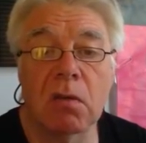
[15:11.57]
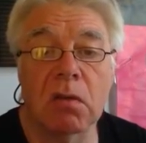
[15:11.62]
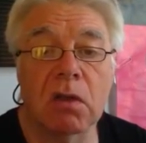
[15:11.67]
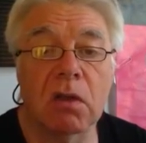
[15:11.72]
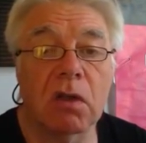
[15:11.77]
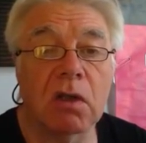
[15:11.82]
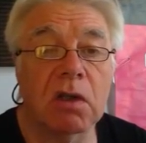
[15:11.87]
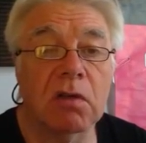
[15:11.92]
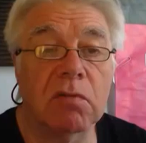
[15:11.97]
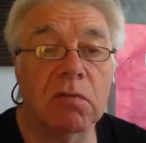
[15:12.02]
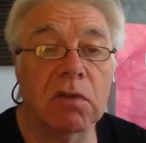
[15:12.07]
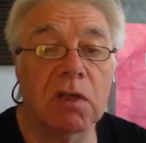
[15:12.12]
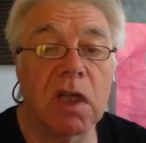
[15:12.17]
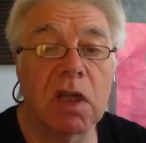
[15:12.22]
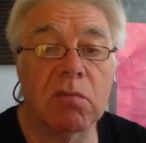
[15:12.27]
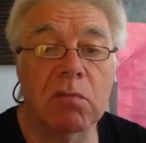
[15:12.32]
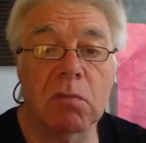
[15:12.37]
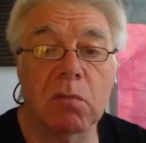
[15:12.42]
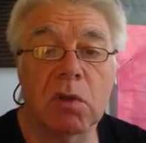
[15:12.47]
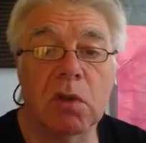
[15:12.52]
live with
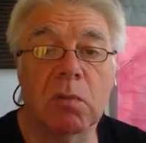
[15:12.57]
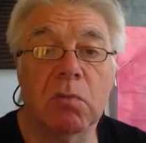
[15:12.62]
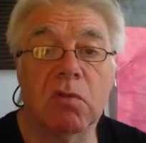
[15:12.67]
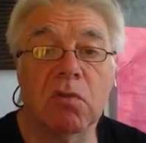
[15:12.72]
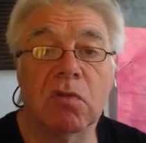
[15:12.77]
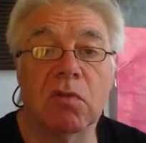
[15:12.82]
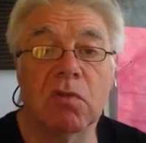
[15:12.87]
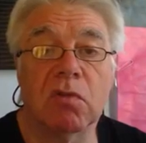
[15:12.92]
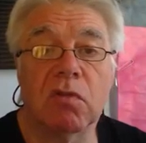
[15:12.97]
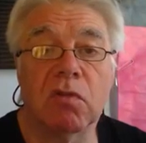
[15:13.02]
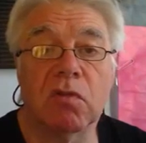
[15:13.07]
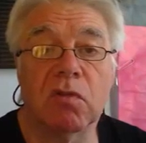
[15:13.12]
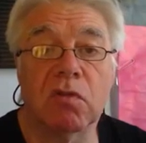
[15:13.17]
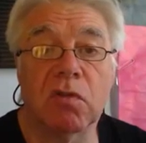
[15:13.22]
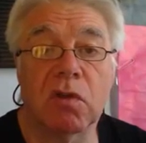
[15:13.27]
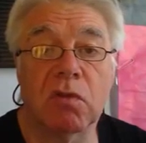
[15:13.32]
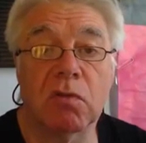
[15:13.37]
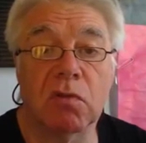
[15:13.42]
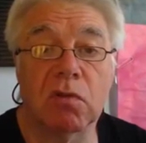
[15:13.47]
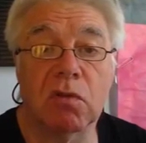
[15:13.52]
Kevin Williams of
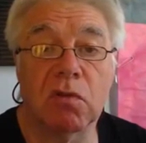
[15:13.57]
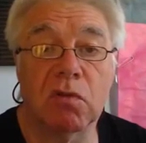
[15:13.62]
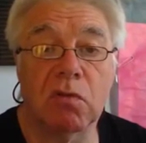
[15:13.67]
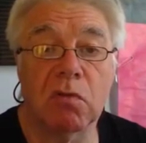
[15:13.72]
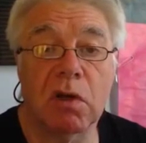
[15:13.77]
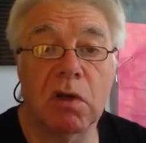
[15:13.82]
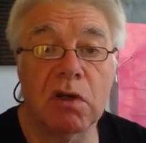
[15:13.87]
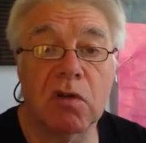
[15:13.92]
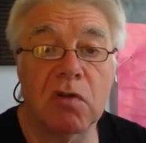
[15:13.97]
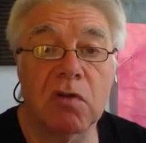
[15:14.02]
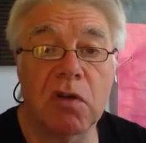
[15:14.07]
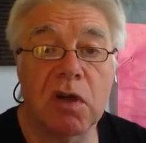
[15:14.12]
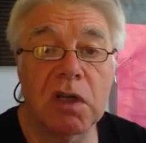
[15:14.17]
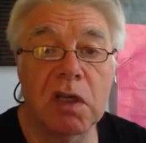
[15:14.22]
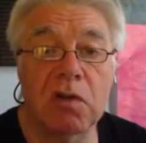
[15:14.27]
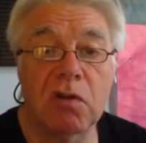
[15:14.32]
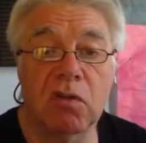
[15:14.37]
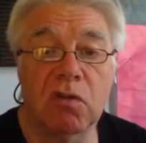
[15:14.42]
Survival Skills Rider Training.